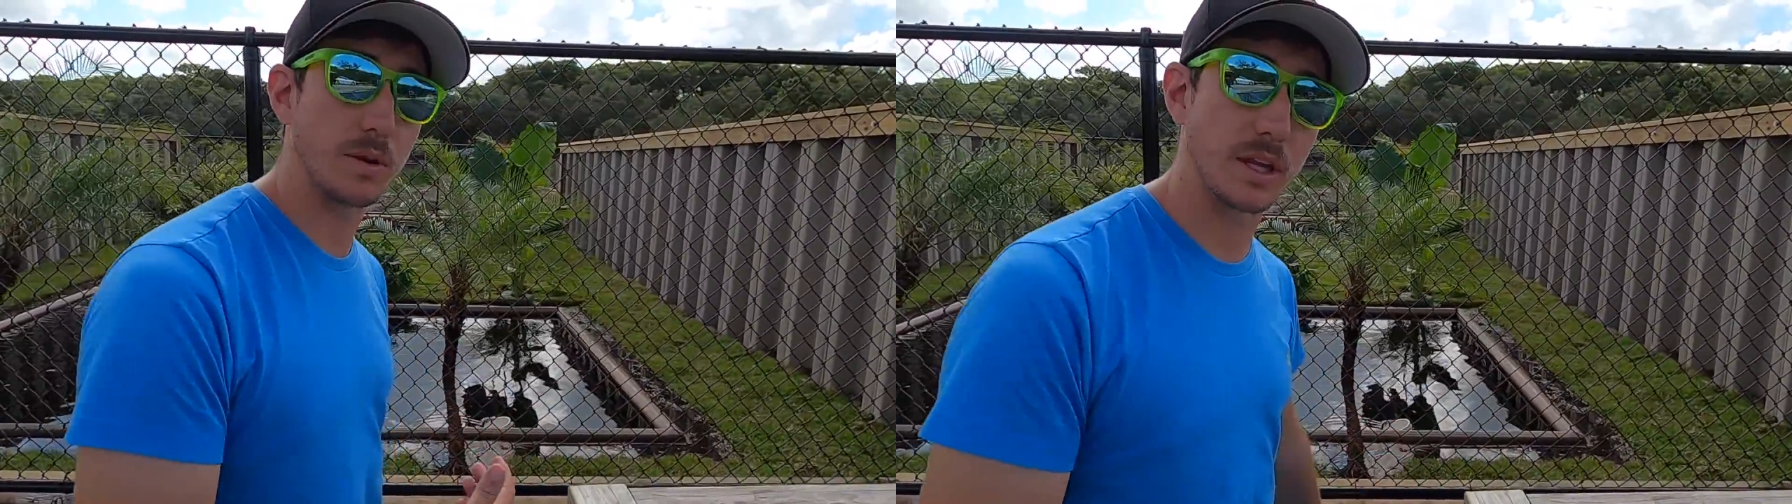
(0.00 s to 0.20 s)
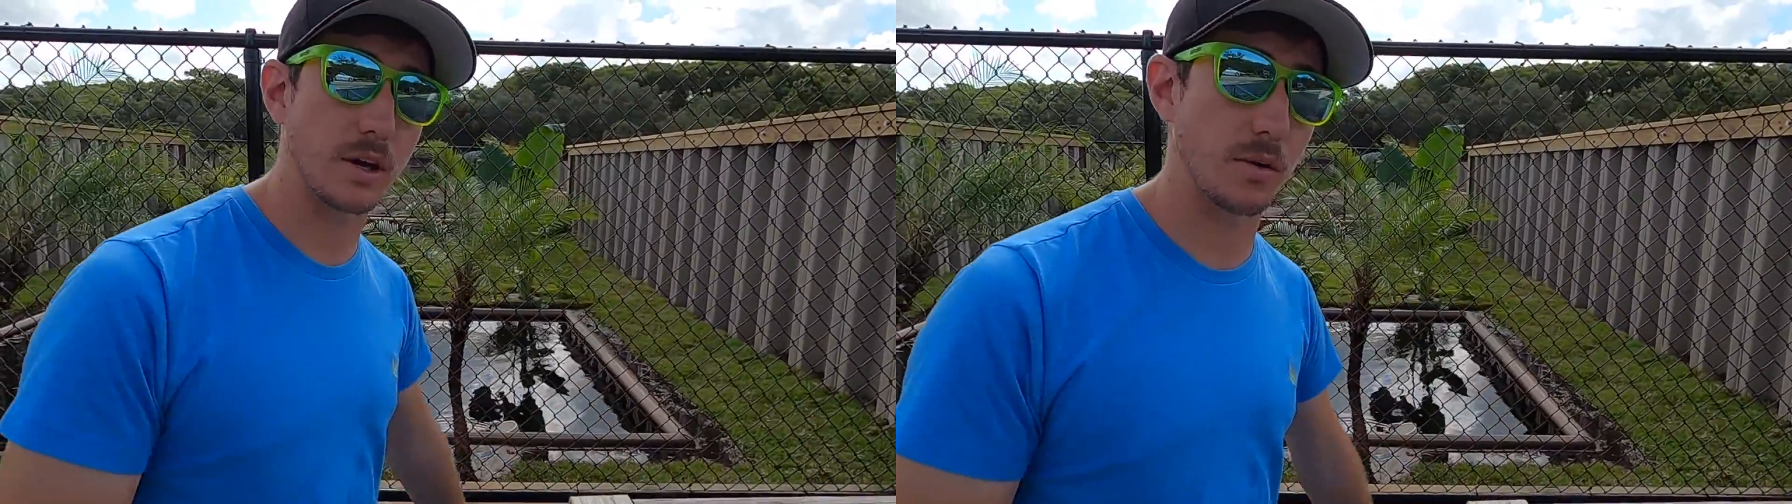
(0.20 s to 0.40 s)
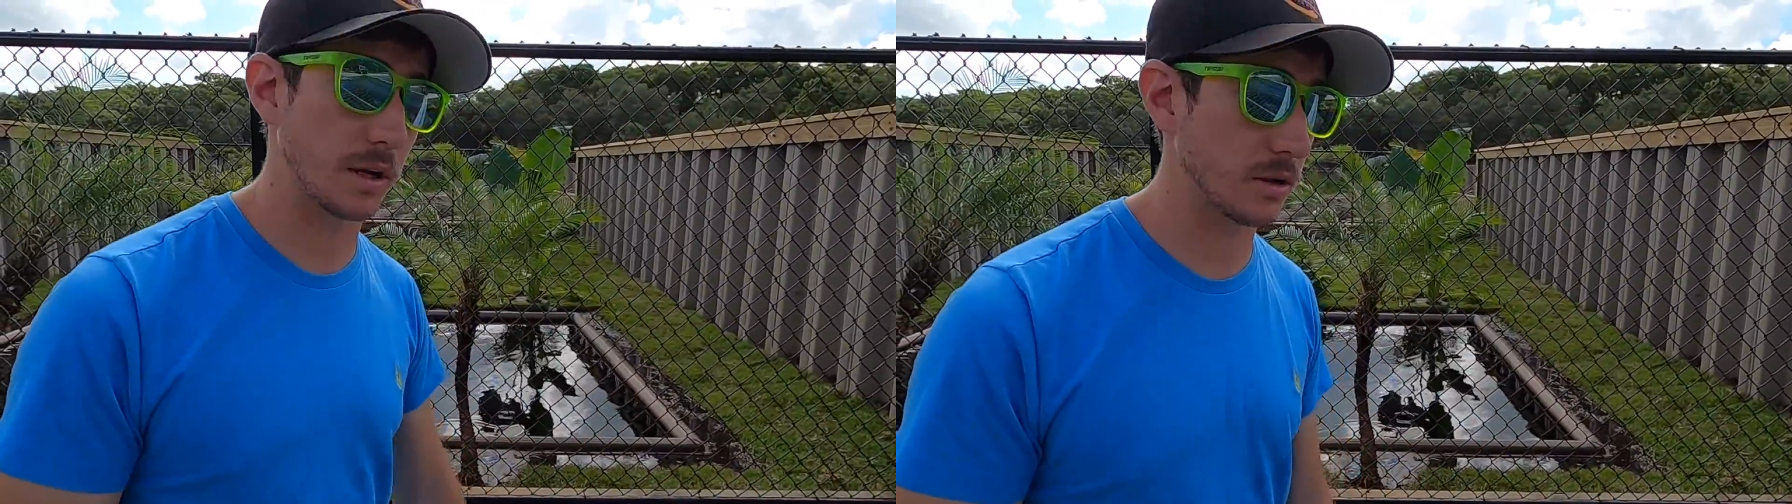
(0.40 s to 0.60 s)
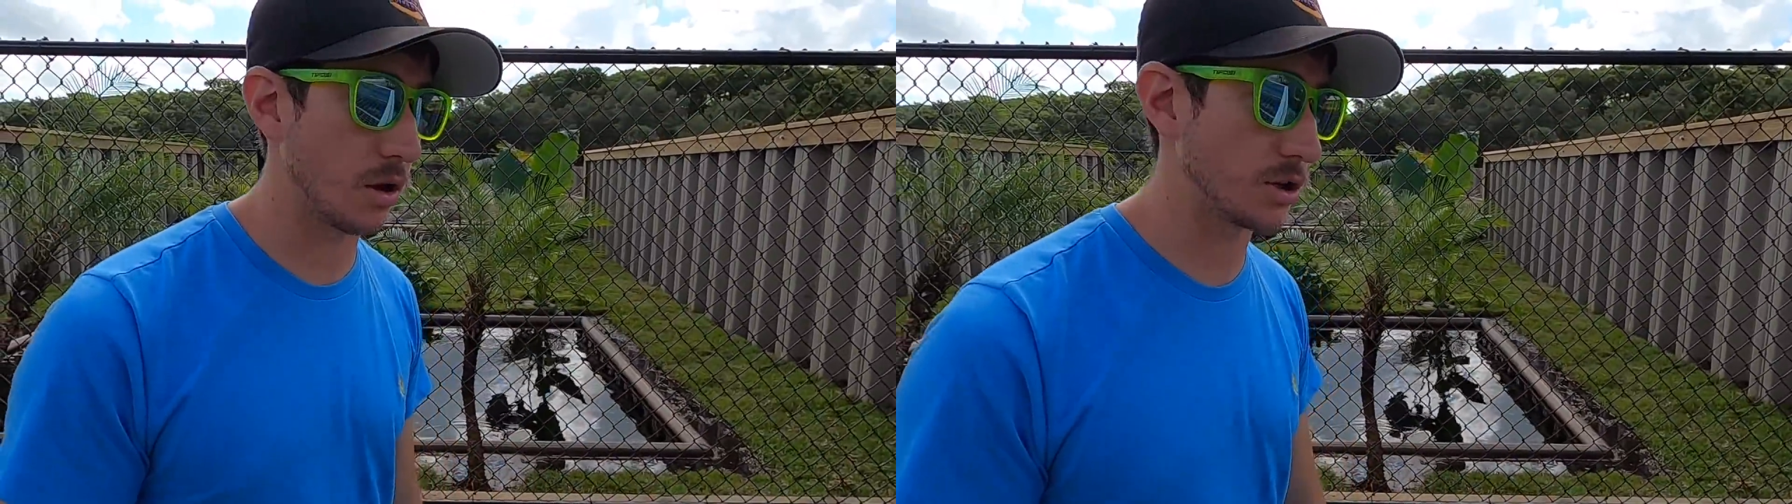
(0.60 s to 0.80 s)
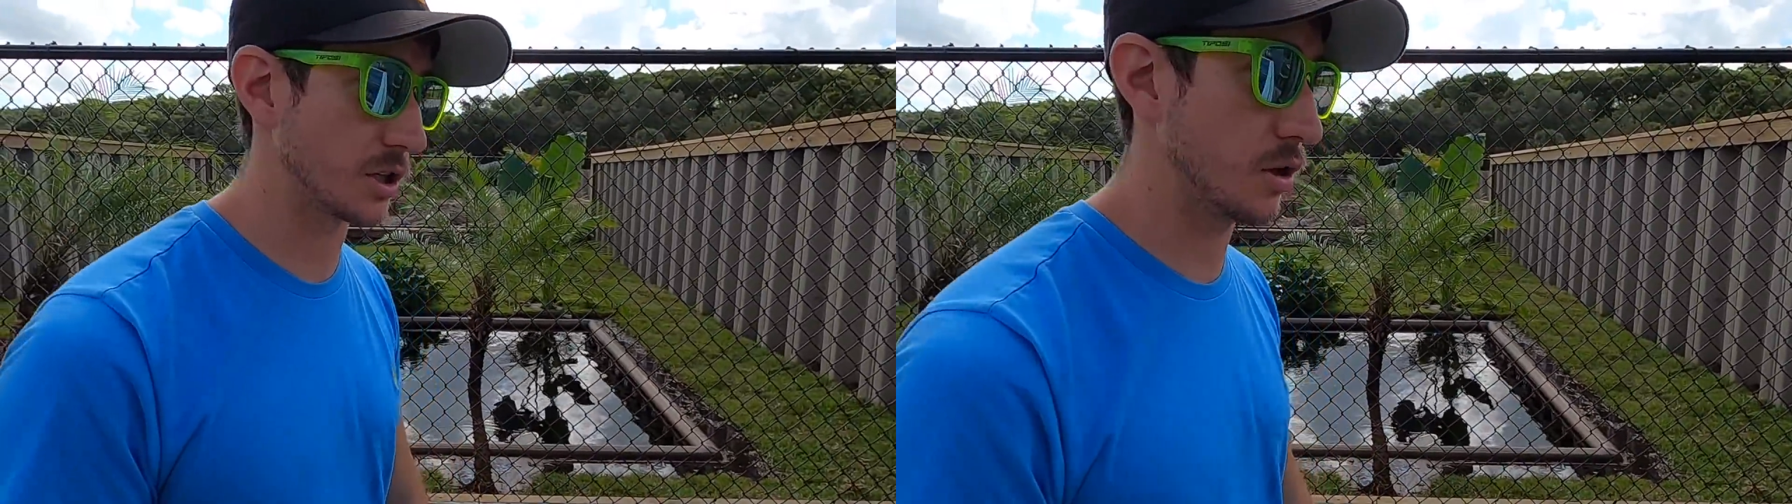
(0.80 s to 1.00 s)
when they go in a
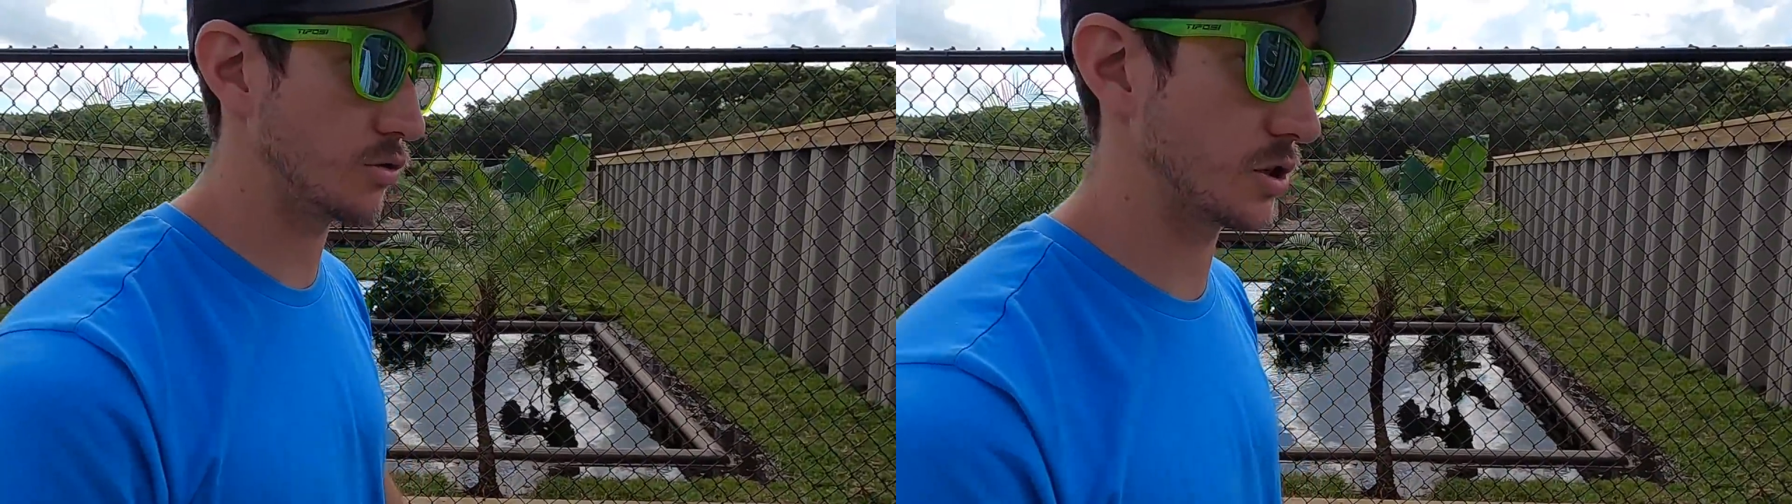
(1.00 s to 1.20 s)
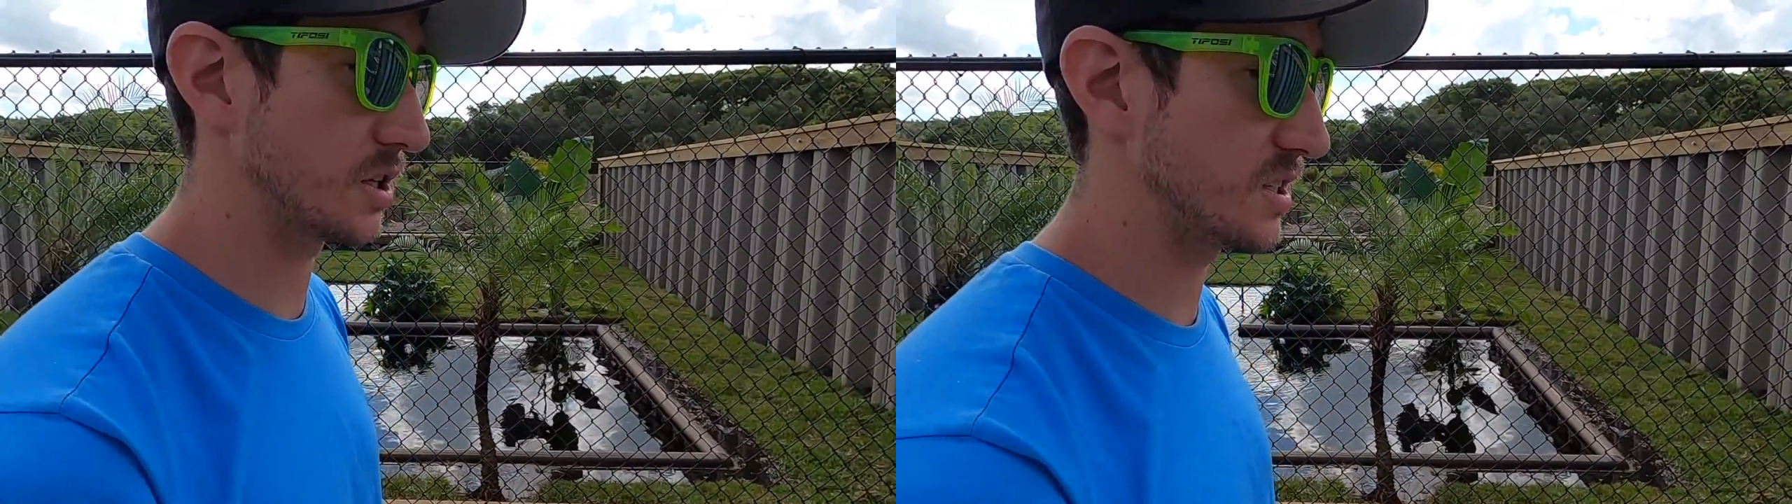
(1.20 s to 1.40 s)
large enclosure,